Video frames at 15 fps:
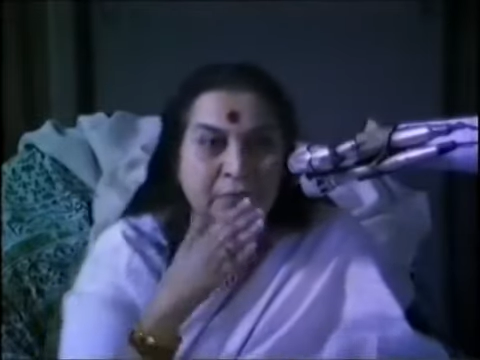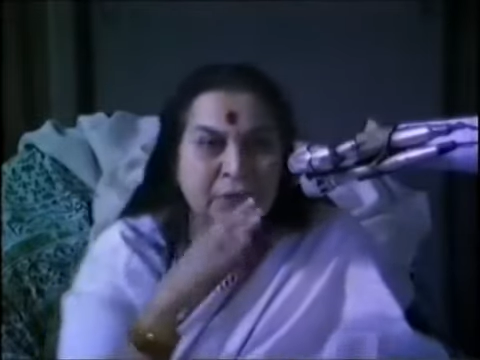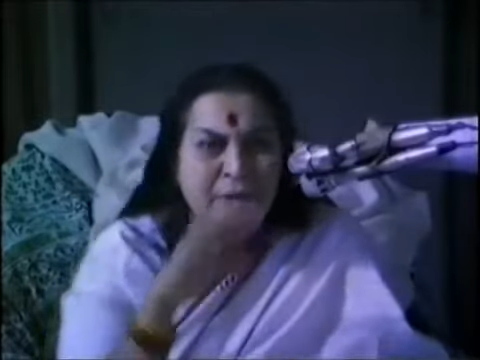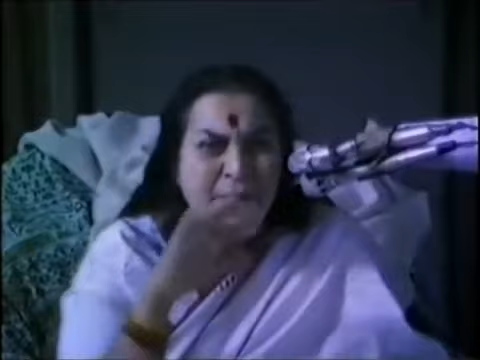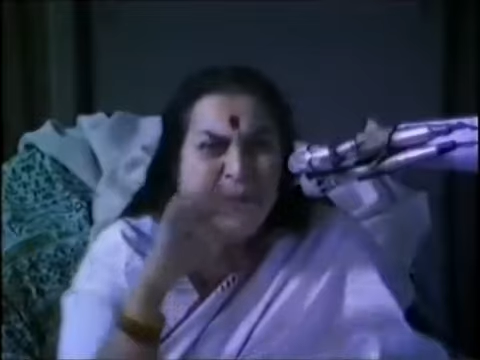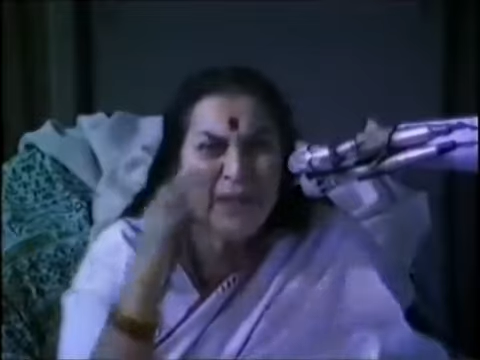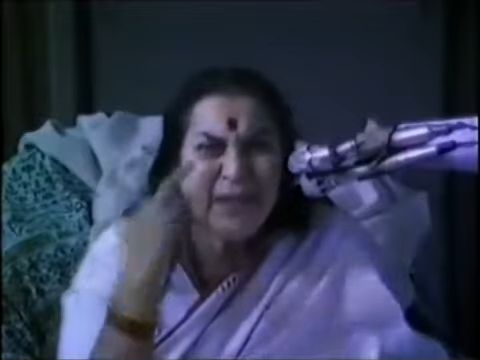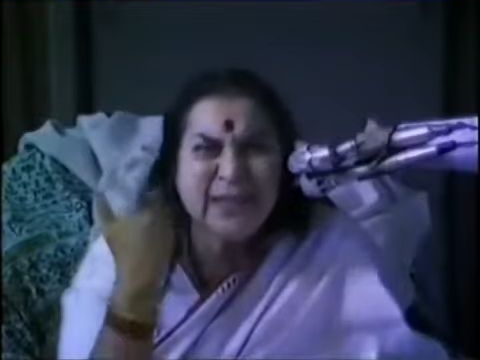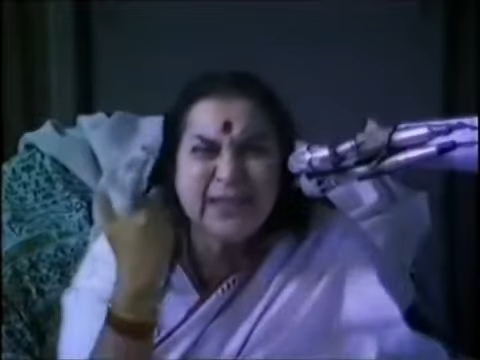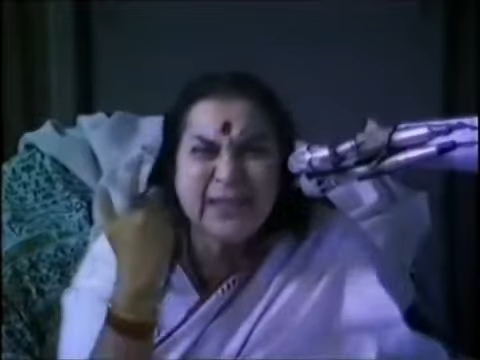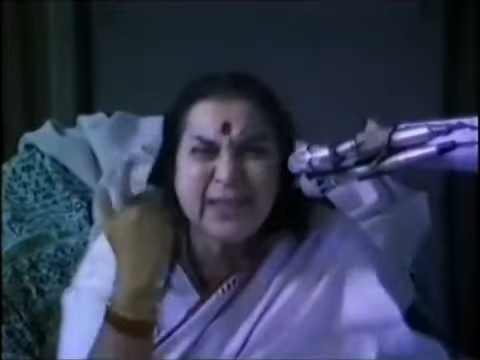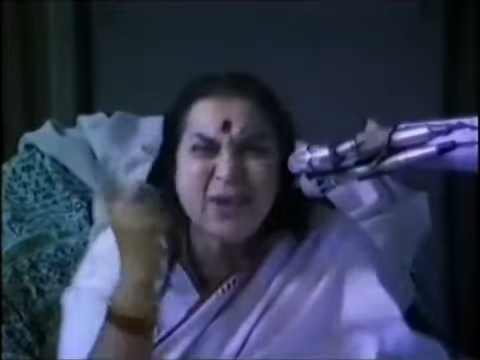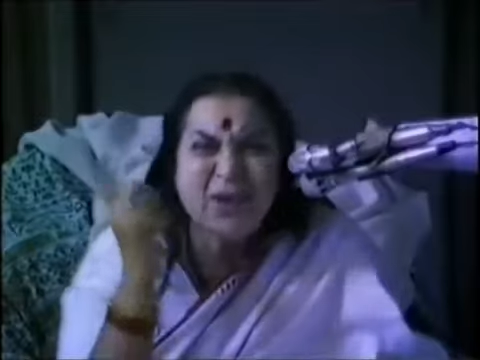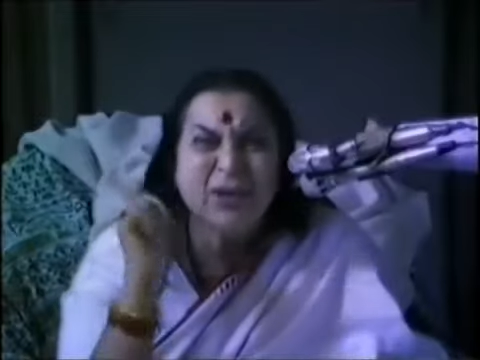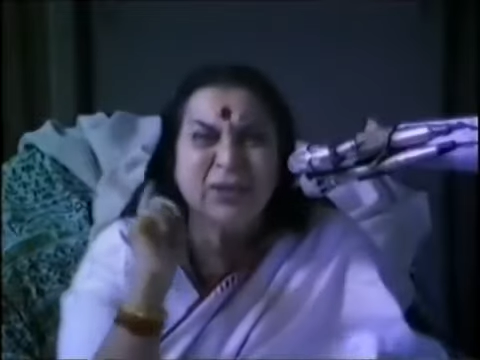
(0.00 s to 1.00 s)
If they just
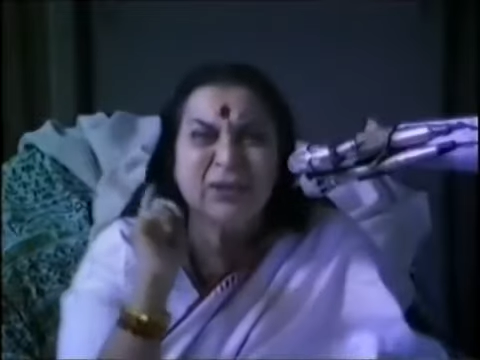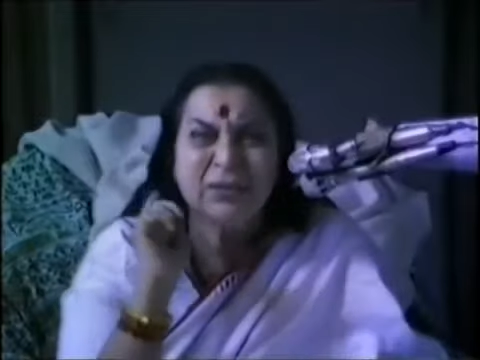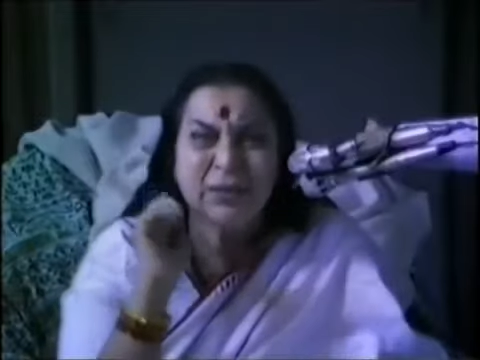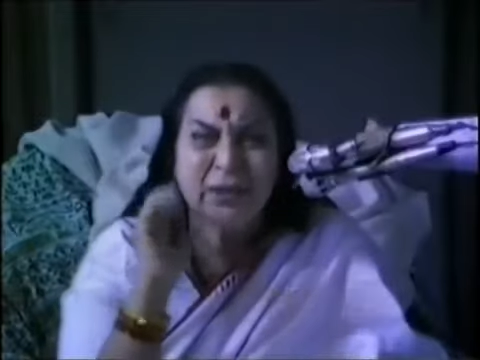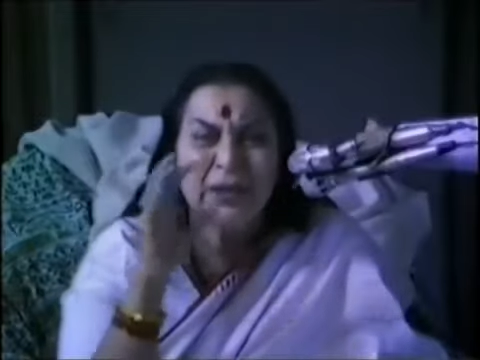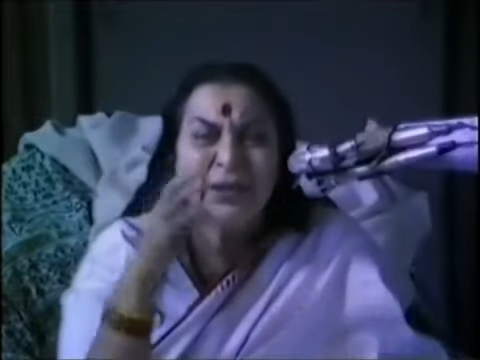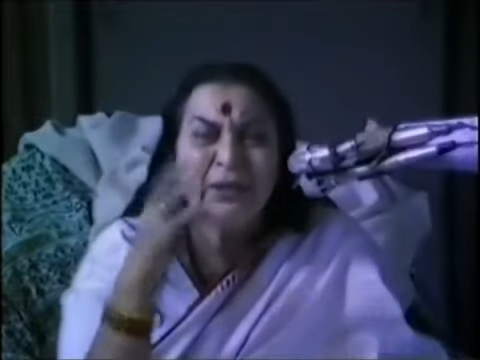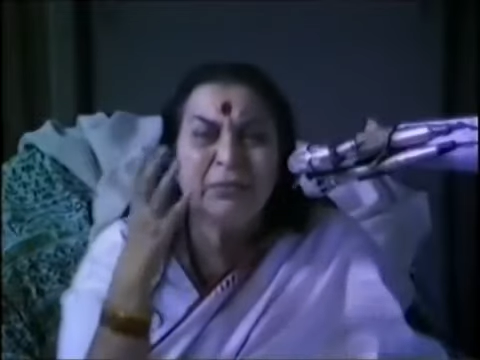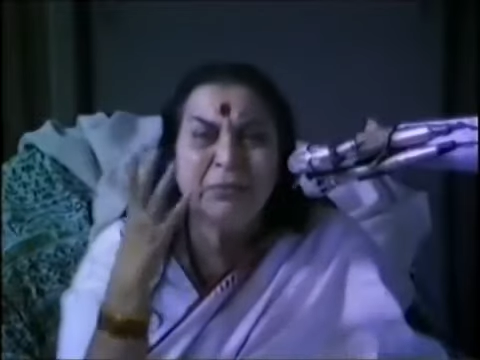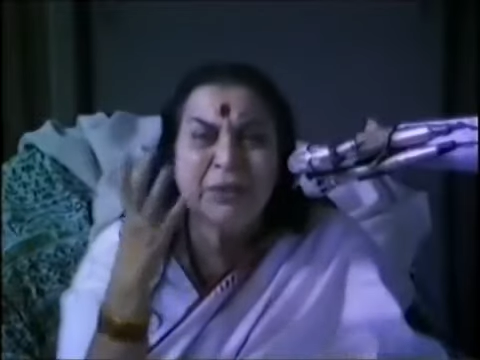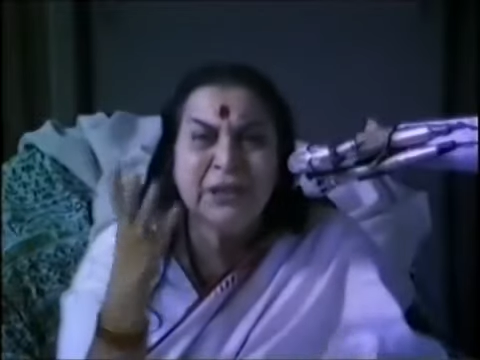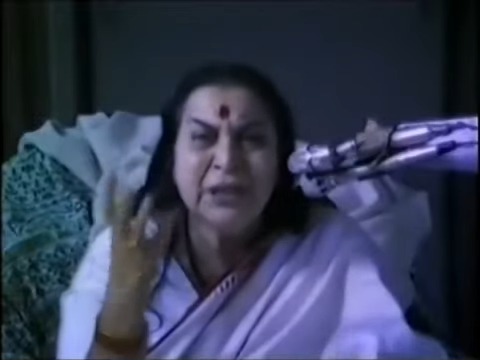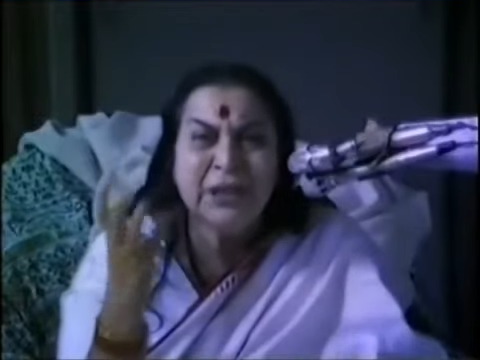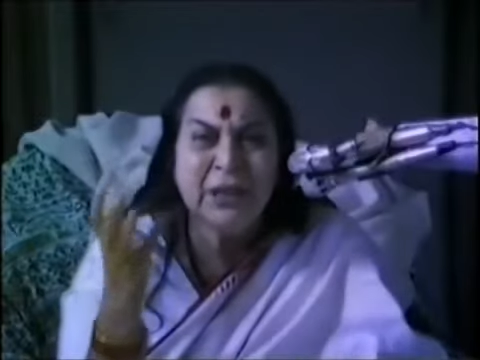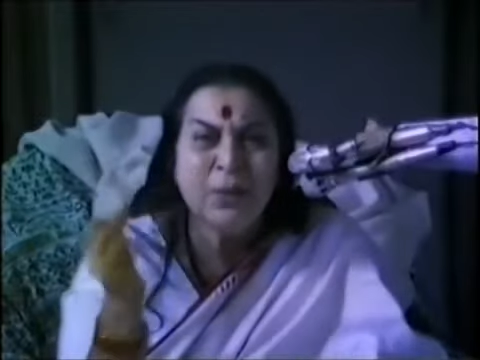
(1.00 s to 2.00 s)
talk in a
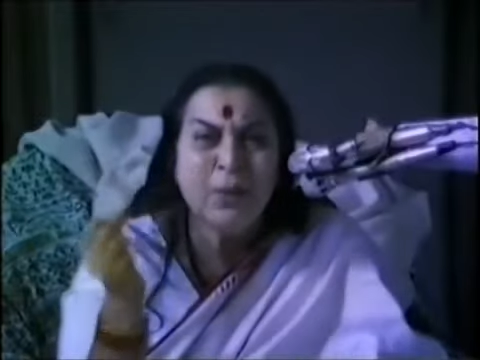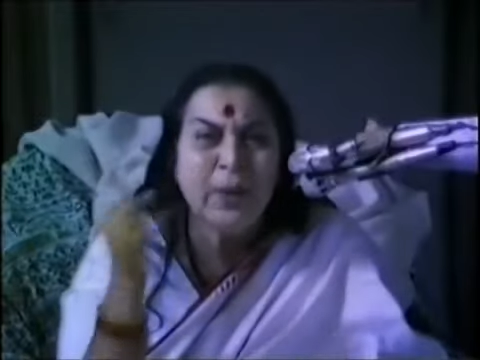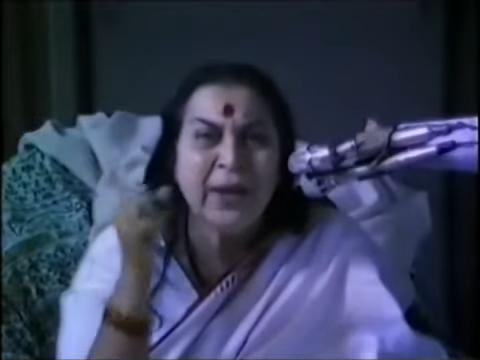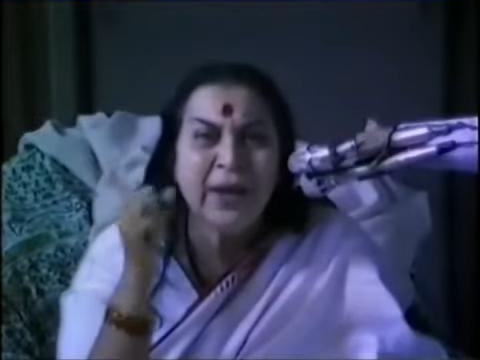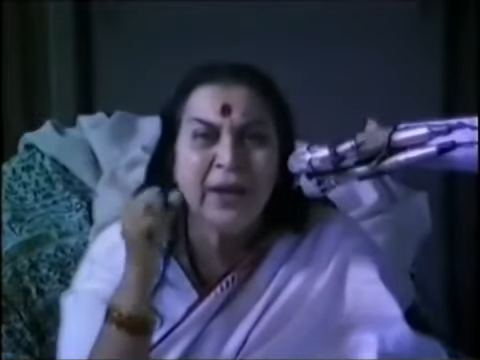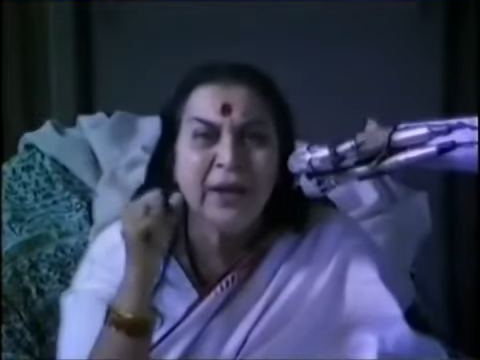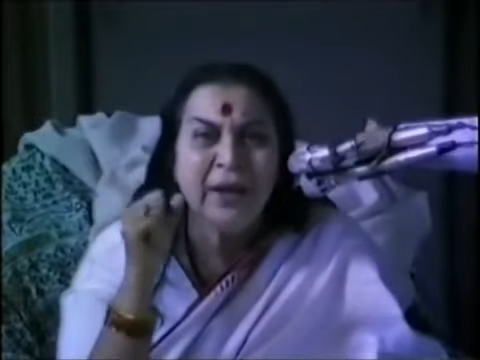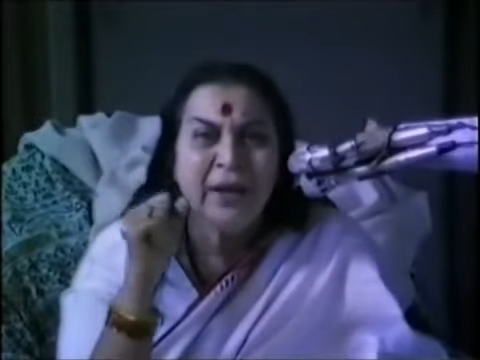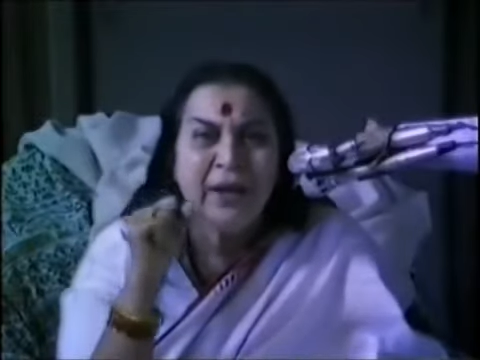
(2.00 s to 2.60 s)
mundane way,